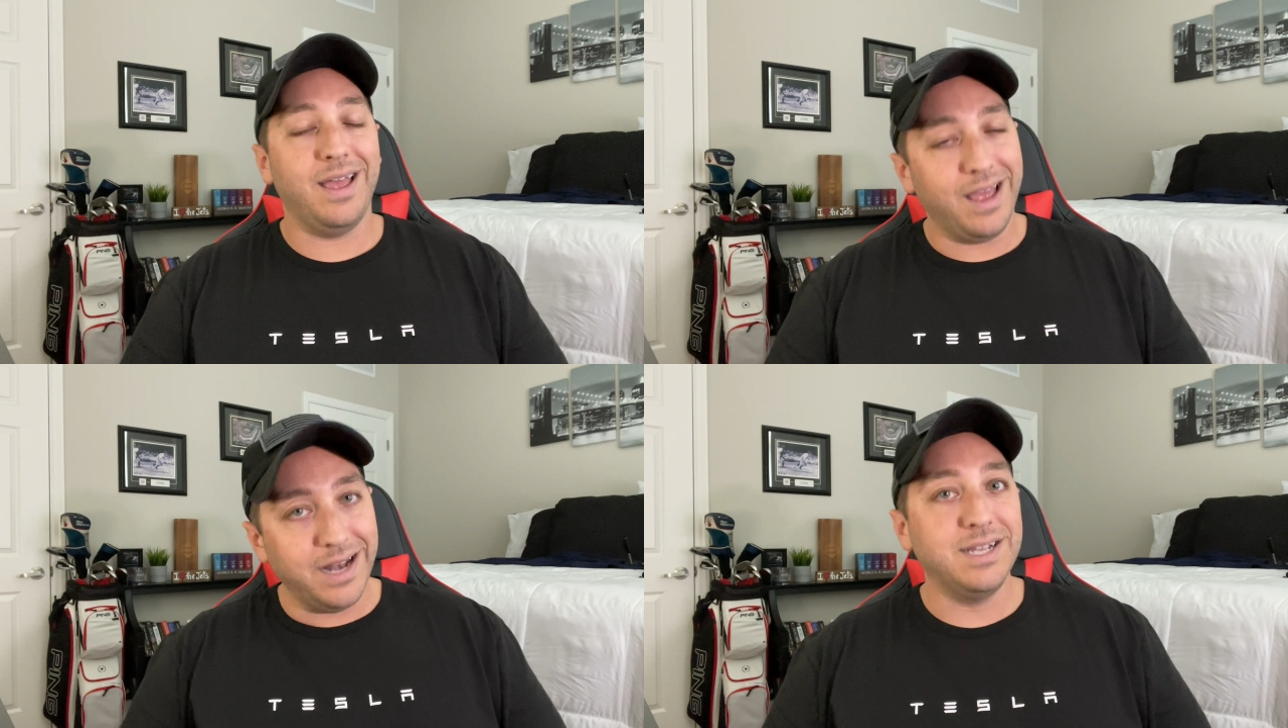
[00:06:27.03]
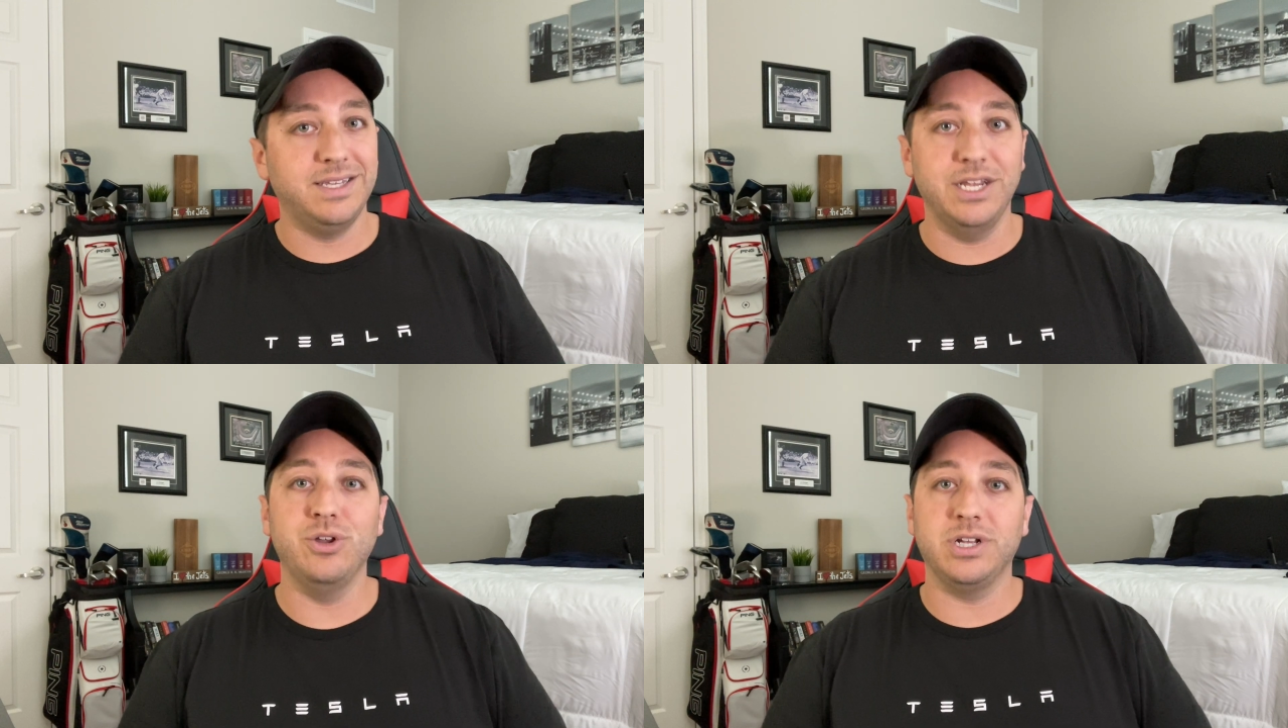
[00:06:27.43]
and
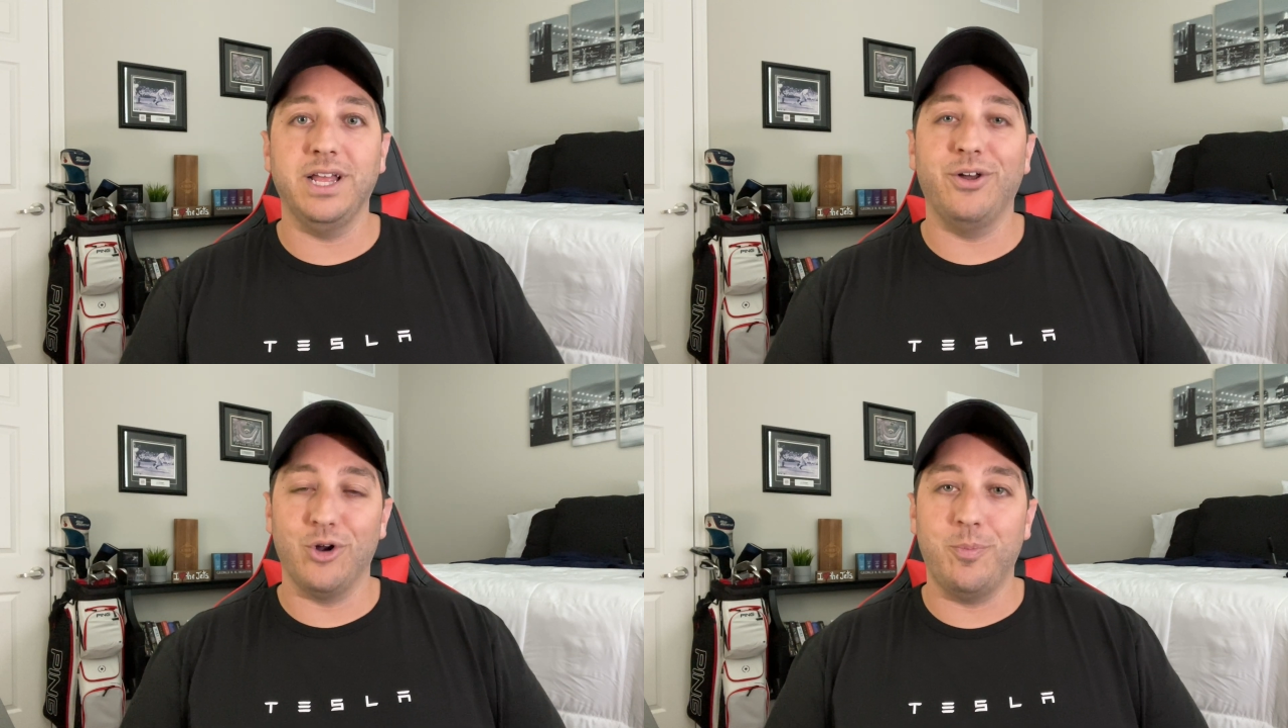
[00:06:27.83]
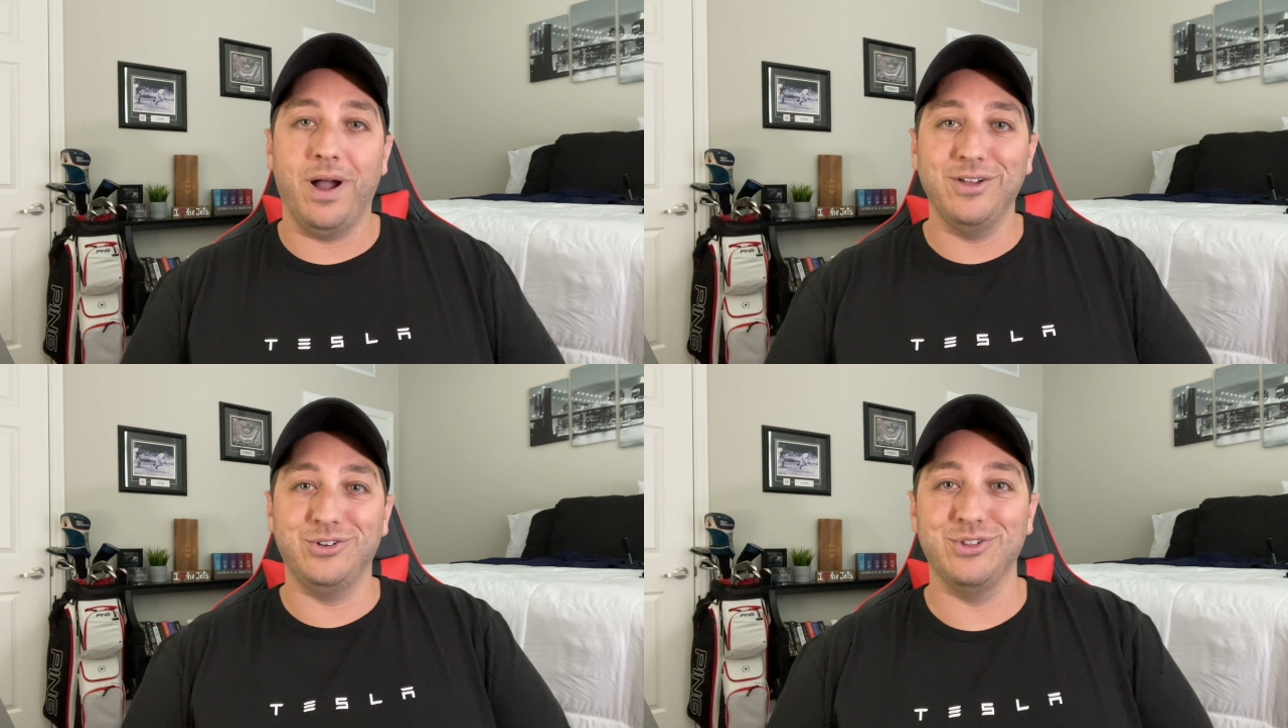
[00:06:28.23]
continue to let
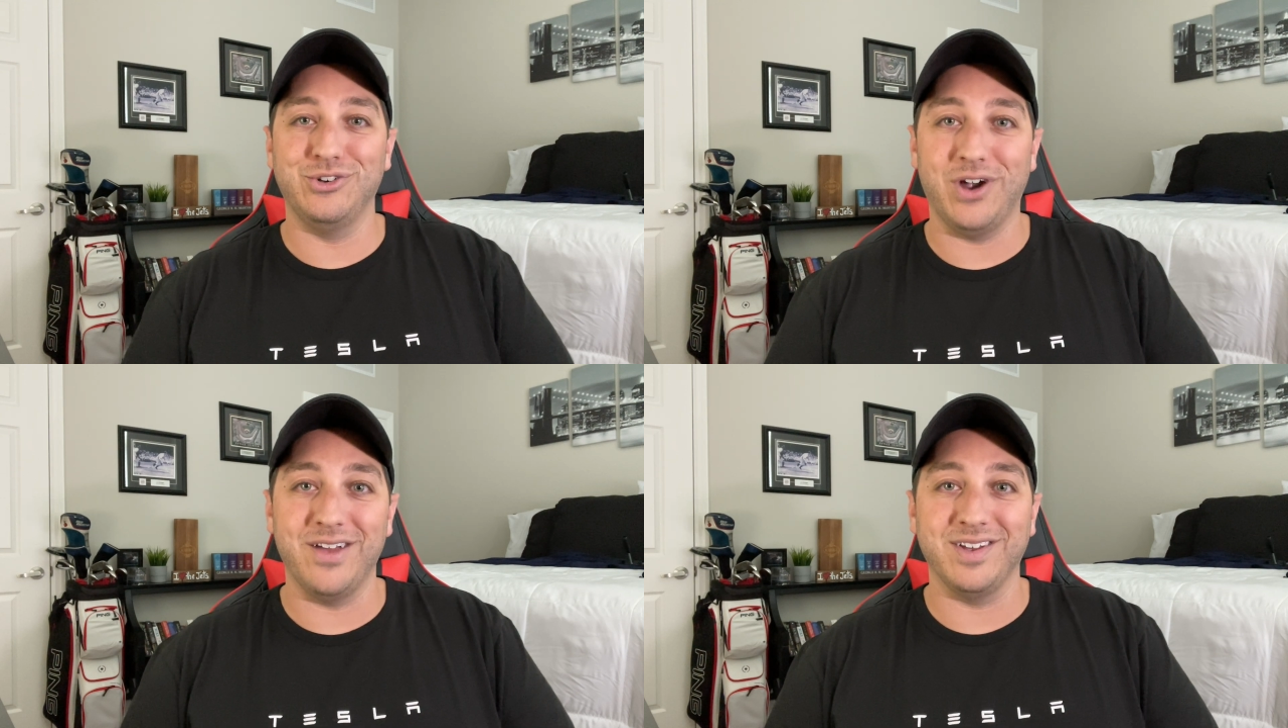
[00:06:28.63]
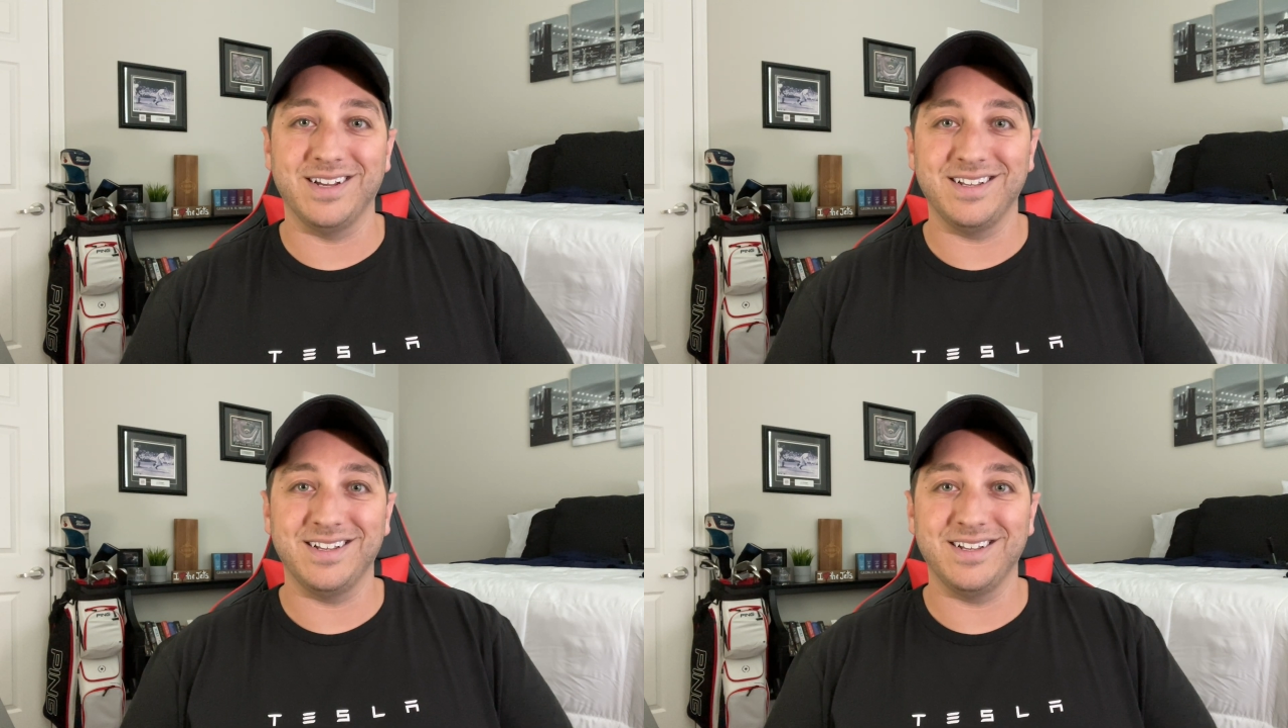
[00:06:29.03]
autopilot do the driving.